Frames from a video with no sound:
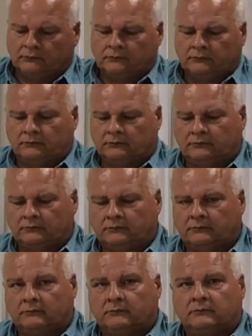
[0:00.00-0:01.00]

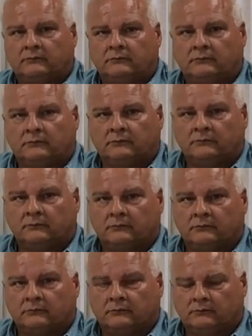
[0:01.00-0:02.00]

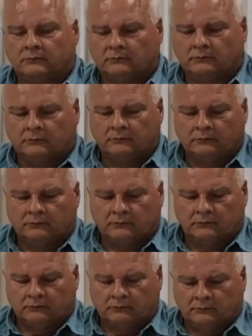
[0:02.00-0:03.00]

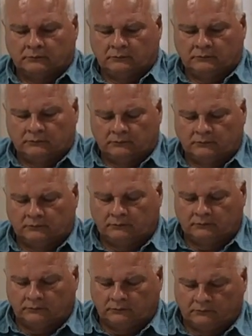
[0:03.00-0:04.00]

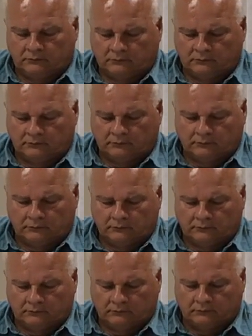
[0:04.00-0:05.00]

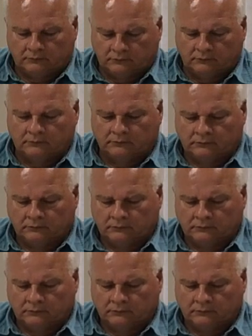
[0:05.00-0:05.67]
[no speech]